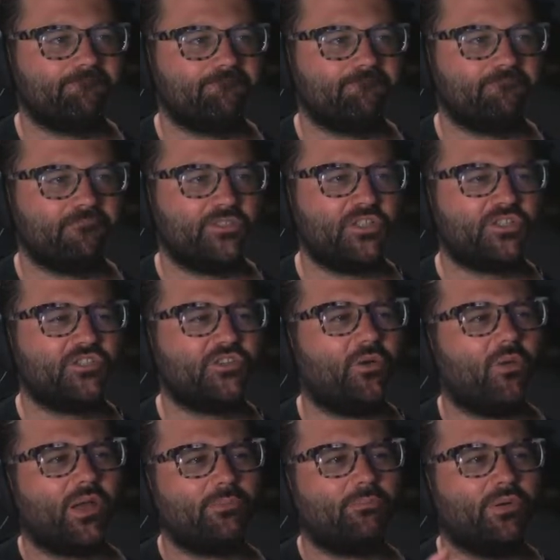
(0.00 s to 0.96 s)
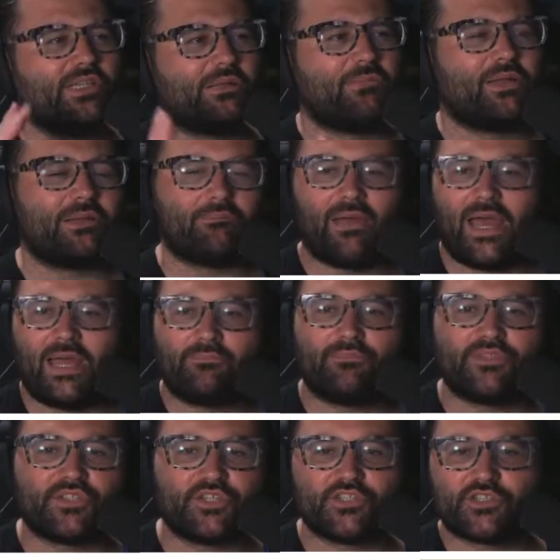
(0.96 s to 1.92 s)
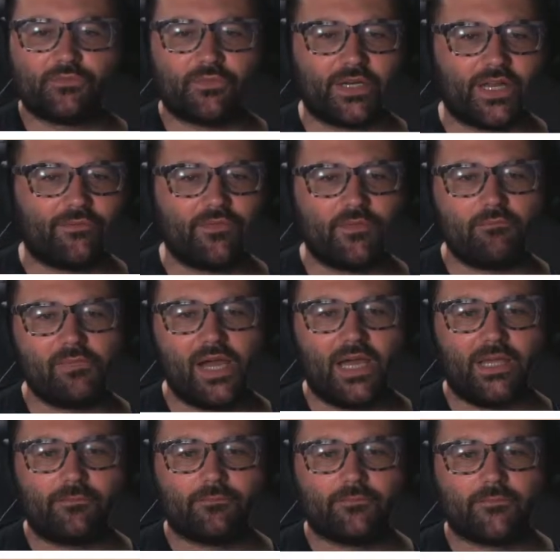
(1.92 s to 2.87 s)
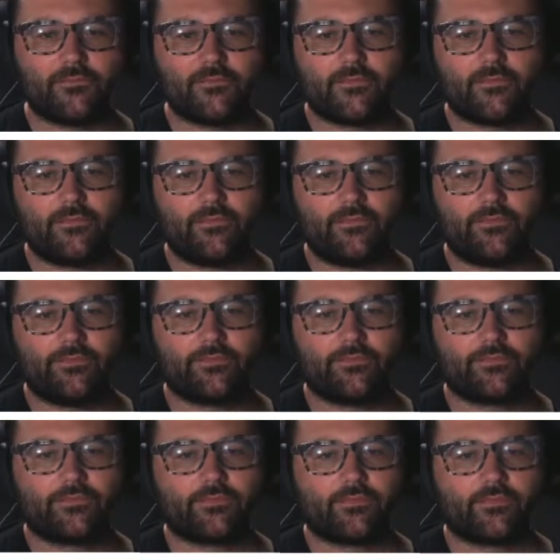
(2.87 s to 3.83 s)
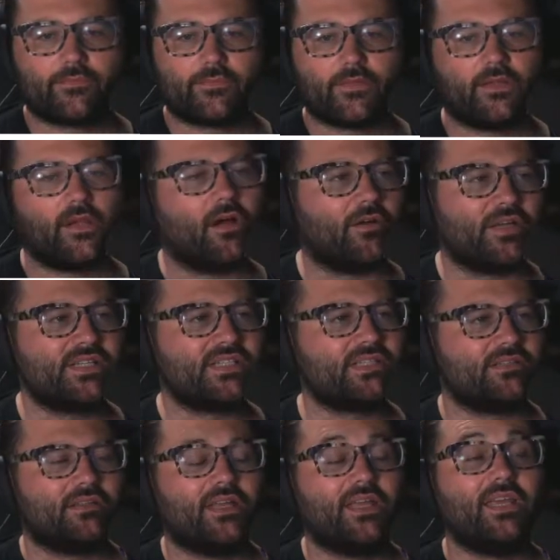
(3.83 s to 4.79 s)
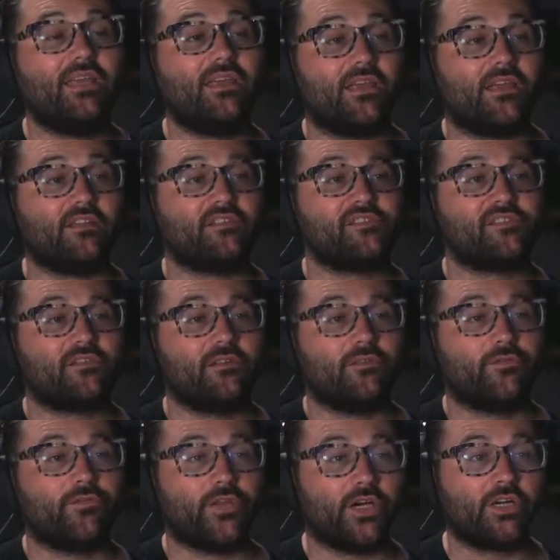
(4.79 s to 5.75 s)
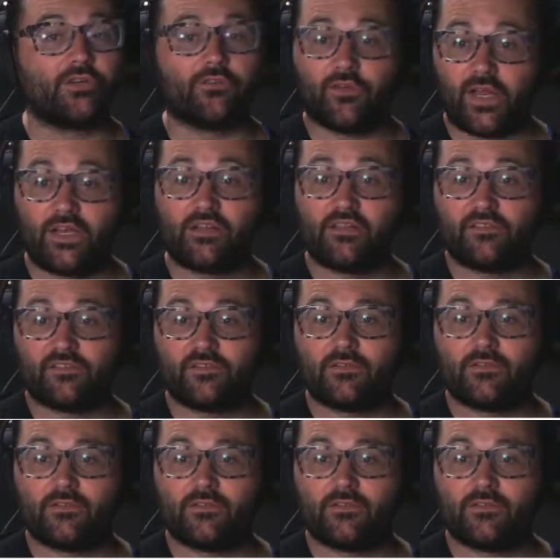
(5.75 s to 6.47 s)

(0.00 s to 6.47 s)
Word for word: You just don't want to put them in a bad position right out the bat. Oh, he is the greatest.